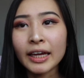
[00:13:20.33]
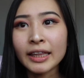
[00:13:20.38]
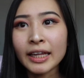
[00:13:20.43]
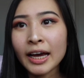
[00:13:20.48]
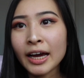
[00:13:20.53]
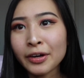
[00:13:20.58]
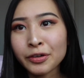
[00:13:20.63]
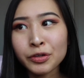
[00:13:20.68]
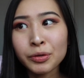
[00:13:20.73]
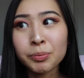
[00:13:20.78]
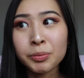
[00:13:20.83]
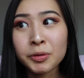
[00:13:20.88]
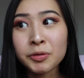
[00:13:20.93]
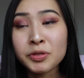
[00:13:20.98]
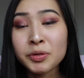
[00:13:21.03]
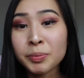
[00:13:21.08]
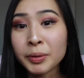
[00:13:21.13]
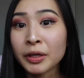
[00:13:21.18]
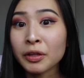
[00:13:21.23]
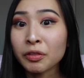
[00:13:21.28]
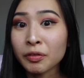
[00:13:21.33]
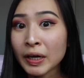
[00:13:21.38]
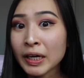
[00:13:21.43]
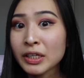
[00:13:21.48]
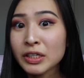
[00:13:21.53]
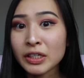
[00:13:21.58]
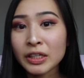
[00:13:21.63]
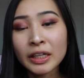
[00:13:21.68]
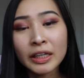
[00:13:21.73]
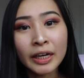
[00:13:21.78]
and that actually proves to be a
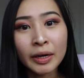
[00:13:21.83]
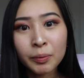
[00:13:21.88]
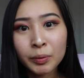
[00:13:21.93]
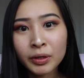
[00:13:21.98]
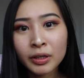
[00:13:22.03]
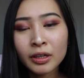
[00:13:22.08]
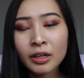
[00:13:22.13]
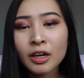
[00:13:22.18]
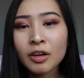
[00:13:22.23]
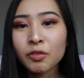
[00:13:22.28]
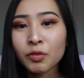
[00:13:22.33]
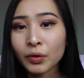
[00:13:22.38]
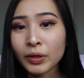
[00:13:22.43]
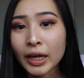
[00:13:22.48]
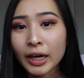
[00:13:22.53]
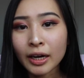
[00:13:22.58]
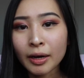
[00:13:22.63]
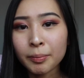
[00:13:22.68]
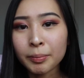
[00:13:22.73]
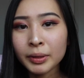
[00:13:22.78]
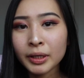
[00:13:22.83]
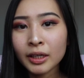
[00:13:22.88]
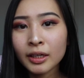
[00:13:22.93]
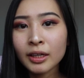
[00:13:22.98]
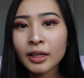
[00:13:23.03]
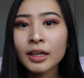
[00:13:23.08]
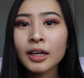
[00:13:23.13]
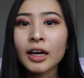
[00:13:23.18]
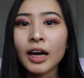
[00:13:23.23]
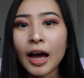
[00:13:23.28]
threat to the network for that
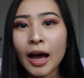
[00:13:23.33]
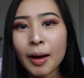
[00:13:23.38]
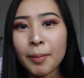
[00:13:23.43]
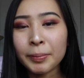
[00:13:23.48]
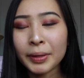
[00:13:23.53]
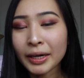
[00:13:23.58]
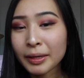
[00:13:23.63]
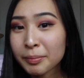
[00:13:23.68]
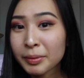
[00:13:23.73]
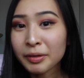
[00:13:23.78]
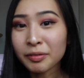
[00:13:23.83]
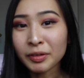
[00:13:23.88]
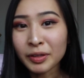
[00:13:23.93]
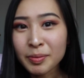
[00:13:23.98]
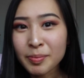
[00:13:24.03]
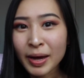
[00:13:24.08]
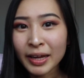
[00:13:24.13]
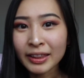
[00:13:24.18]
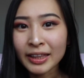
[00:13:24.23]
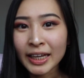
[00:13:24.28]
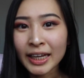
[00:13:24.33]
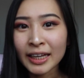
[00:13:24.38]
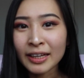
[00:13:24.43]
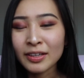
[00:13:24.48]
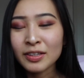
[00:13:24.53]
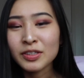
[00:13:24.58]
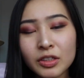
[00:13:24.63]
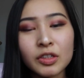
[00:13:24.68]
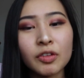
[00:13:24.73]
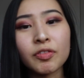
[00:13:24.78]
company, um, that could be a really bad
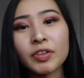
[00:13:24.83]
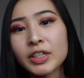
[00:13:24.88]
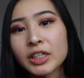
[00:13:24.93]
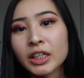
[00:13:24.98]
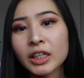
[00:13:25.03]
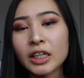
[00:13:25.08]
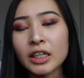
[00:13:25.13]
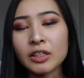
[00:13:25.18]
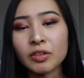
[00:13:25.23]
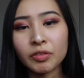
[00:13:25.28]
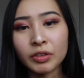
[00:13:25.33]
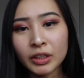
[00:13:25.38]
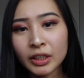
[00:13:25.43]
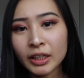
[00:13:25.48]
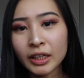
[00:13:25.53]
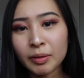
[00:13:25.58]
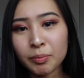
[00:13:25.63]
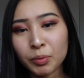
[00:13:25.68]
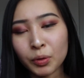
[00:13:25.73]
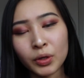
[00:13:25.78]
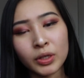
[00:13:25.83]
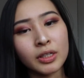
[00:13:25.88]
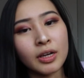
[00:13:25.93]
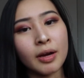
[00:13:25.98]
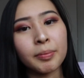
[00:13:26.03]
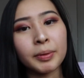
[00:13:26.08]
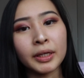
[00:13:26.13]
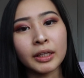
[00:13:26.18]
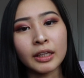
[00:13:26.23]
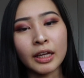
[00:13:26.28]
thing. So phishing is a really important
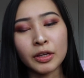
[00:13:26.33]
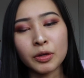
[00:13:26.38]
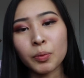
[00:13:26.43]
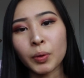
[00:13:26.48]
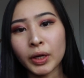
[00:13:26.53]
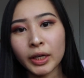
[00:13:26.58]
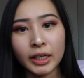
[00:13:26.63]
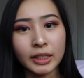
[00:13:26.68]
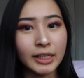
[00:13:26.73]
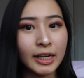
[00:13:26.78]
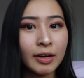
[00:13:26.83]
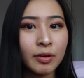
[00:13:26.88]
topic that you want to get